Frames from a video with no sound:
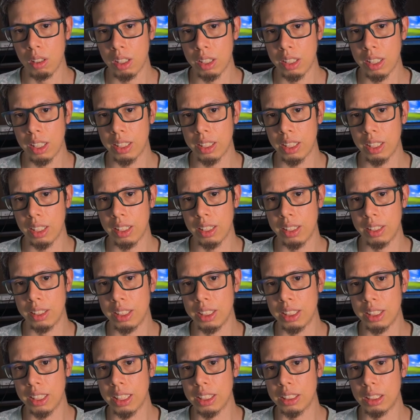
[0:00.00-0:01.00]
that in this
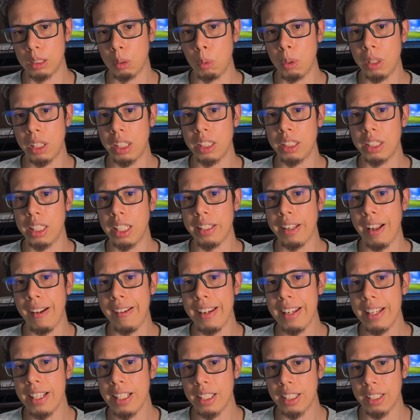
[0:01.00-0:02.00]
case Wikidata
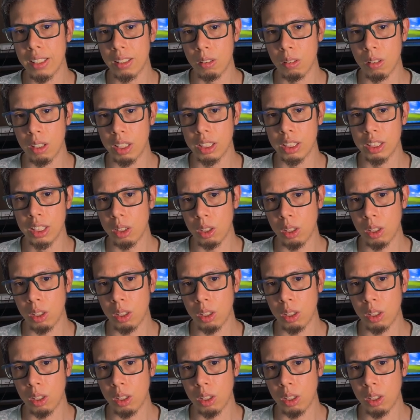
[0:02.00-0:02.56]
link, right?